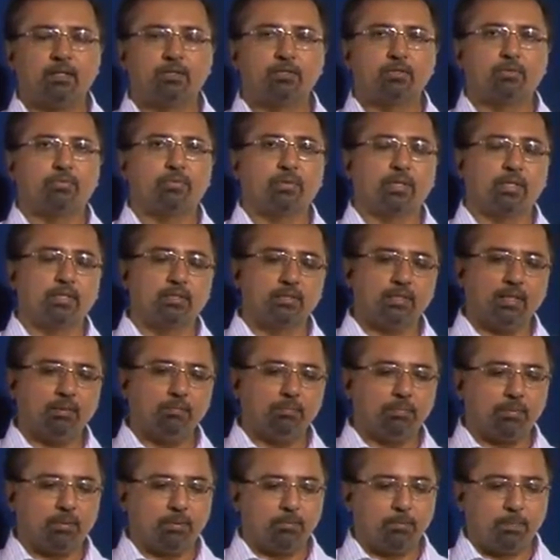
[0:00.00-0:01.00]
So for
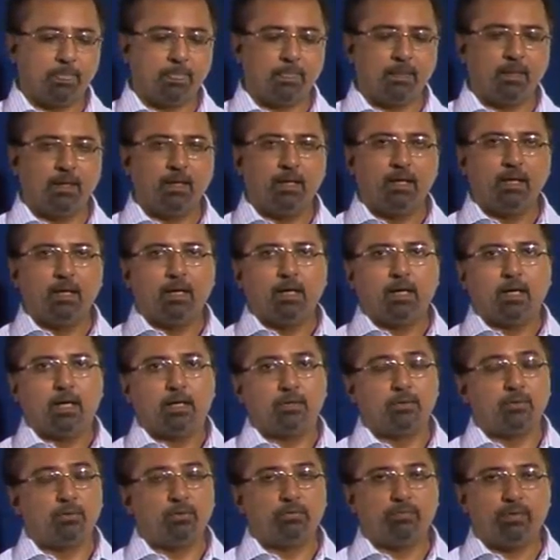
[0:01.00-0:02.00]
example,
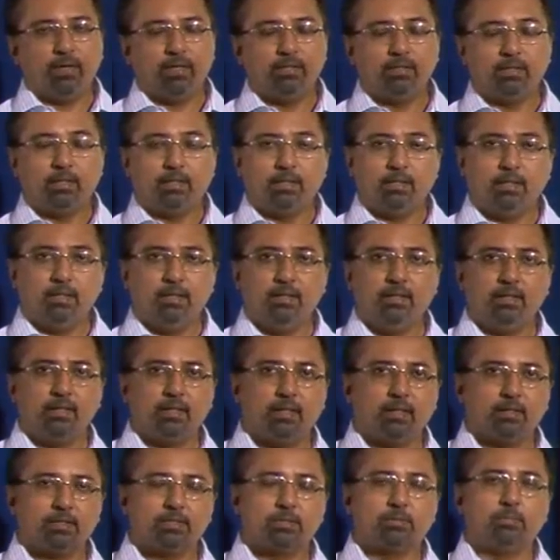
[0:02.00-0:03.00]
you will find that in
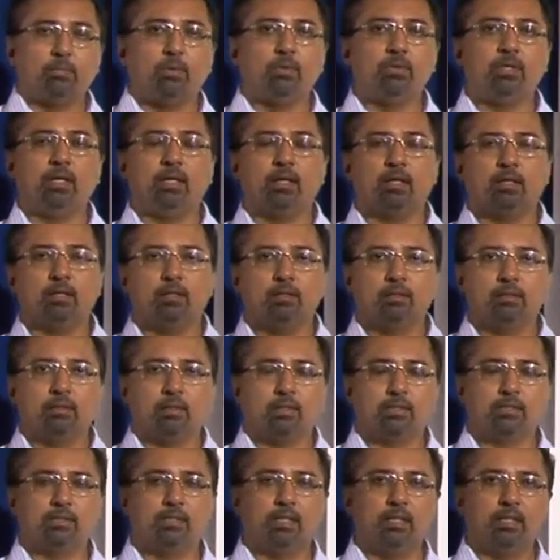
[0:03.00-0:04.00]
India smoking
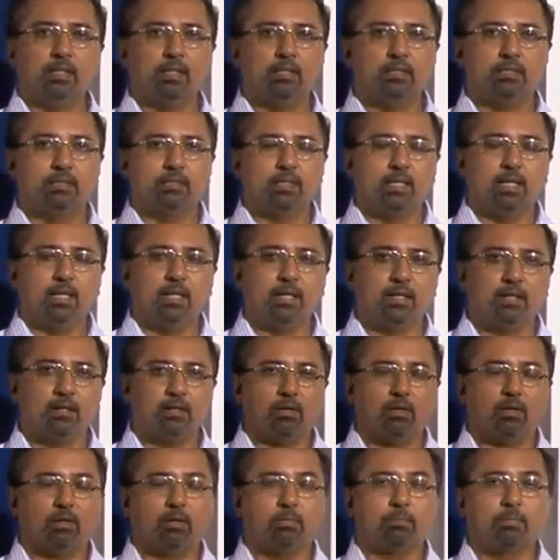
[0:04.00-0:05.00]
or cigarette selling
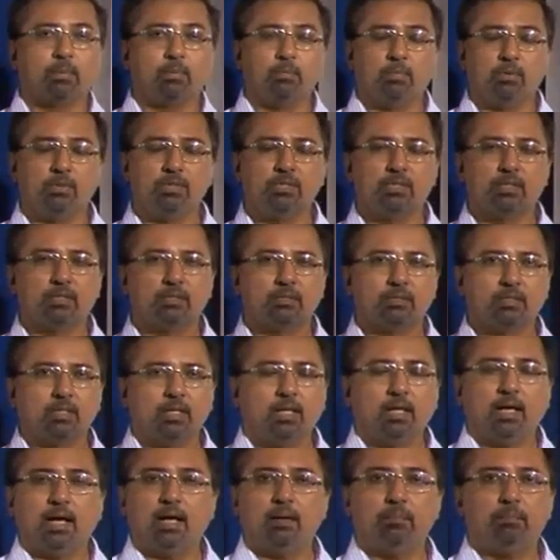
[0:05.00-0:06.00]
or promotions
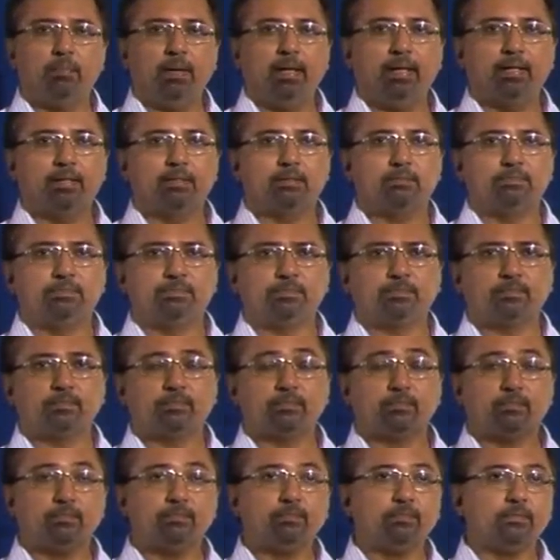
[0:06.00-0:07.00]
are banned.
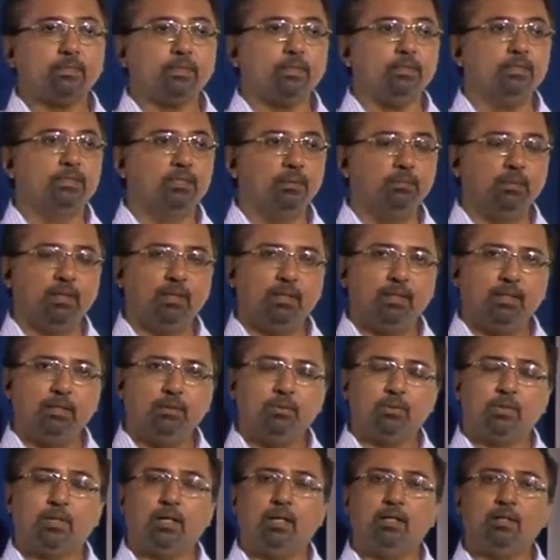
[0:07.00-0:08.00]
Similarly,
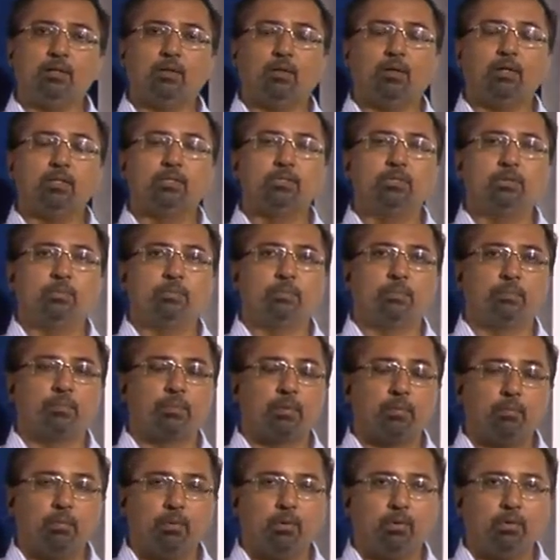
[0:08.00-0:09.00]
you can't also
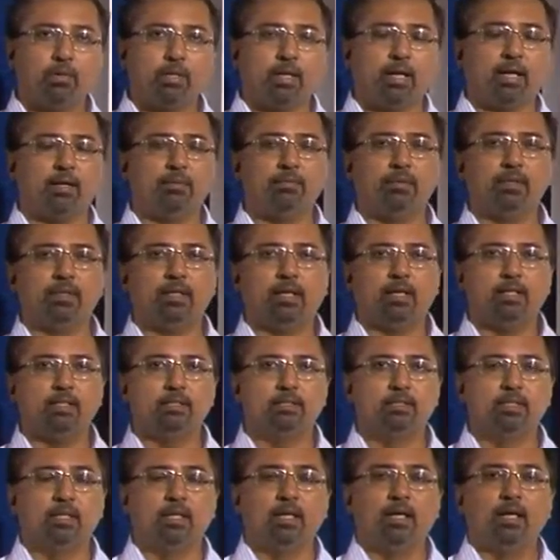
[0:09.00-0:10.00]
promote, advertise
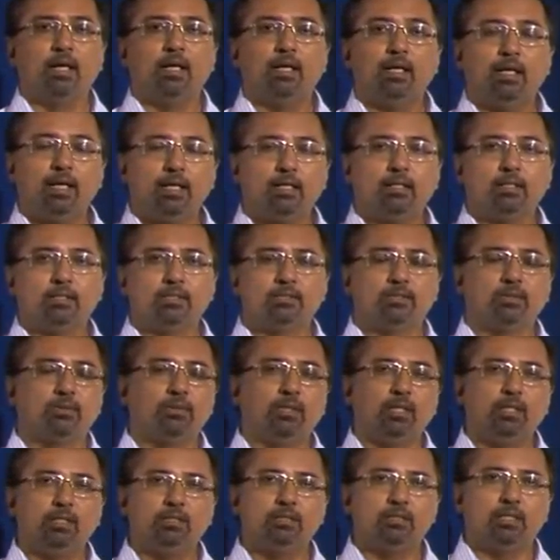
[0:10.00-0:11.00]
liquor so
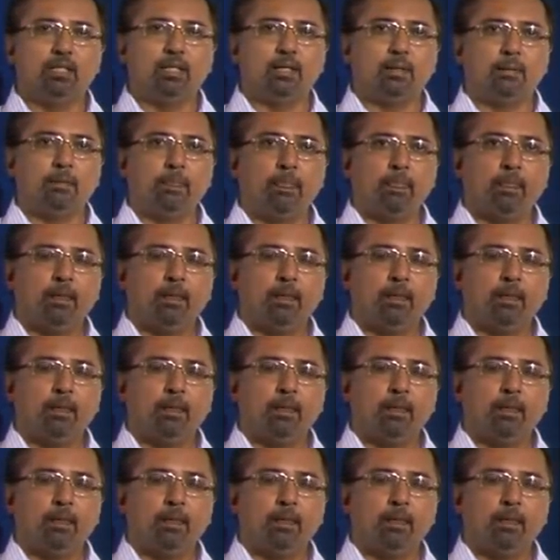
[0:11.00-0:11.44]
easily